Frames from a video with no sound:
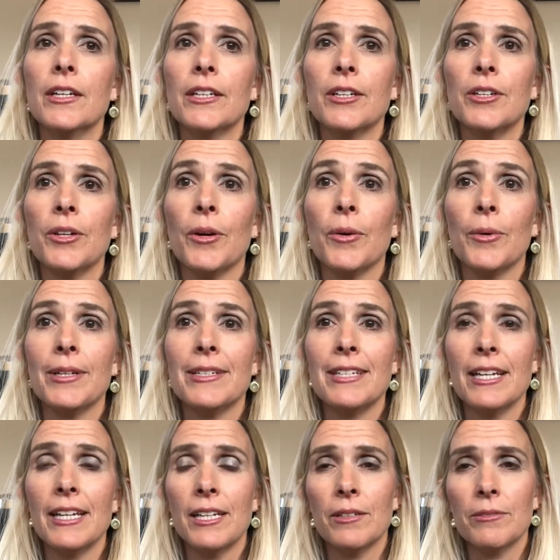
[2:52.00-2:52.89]
you know, a
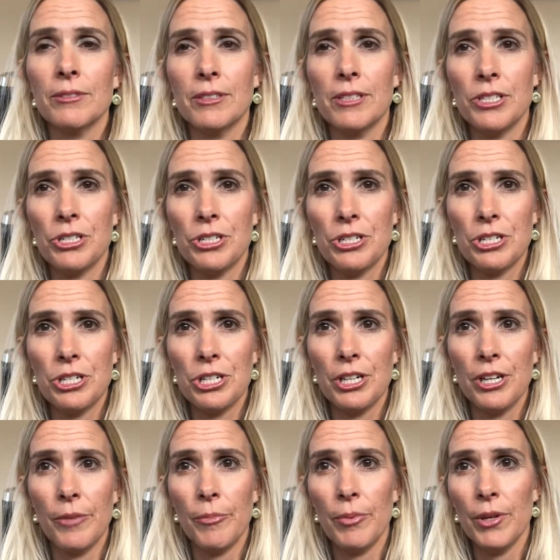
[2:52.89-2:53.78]
dating
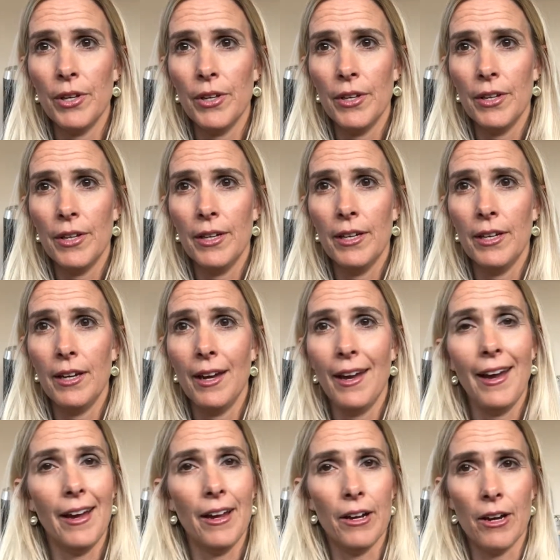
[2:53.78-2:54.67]
relationship
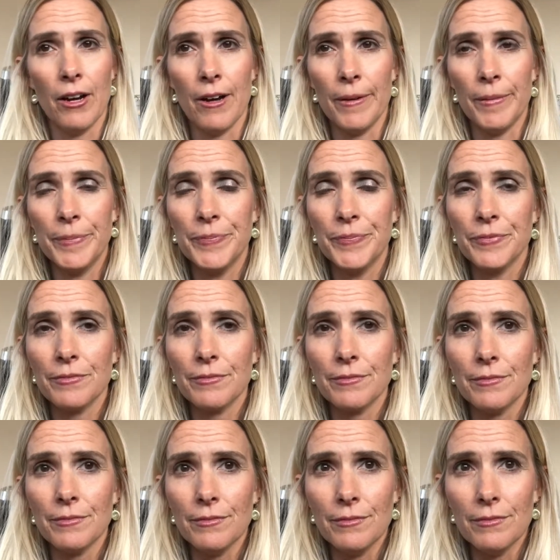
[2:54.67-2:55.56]
at all.
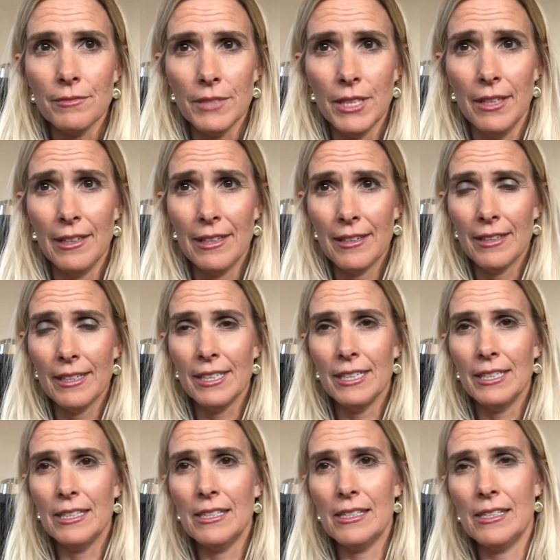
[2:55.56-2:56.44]
The
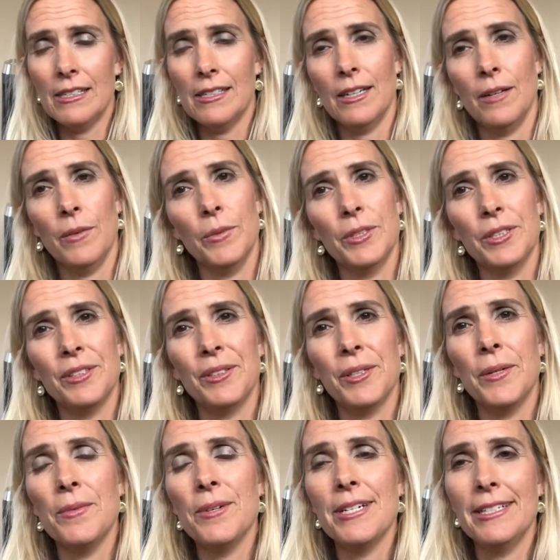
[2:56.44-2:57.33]
thing is is that when you
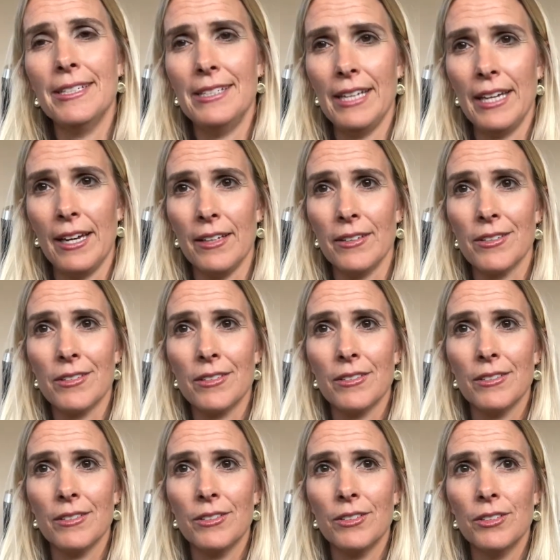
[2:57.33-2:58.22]
go on
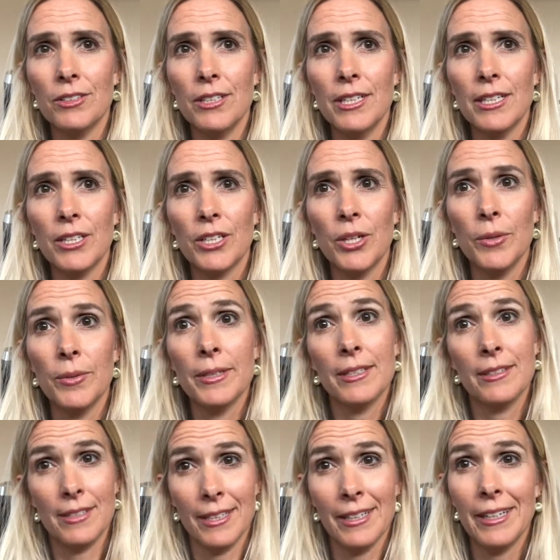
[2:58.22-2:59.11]
dates, you're not
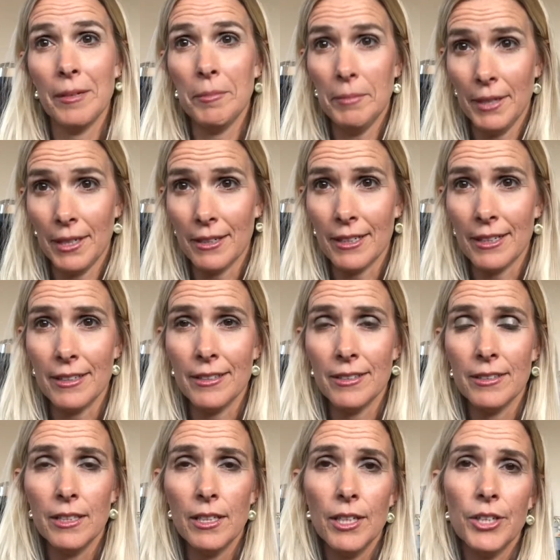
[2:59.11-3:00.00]
going to get married.
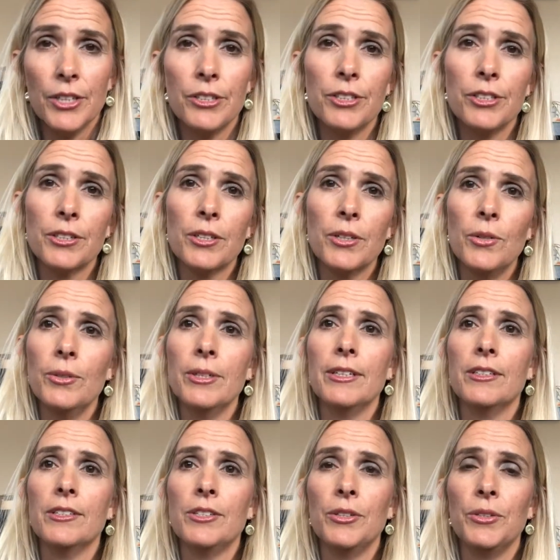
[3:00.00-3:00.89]
You're
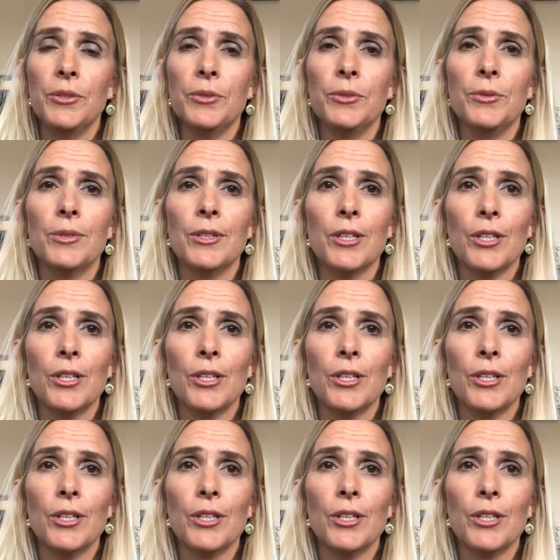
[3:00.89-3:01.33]
going to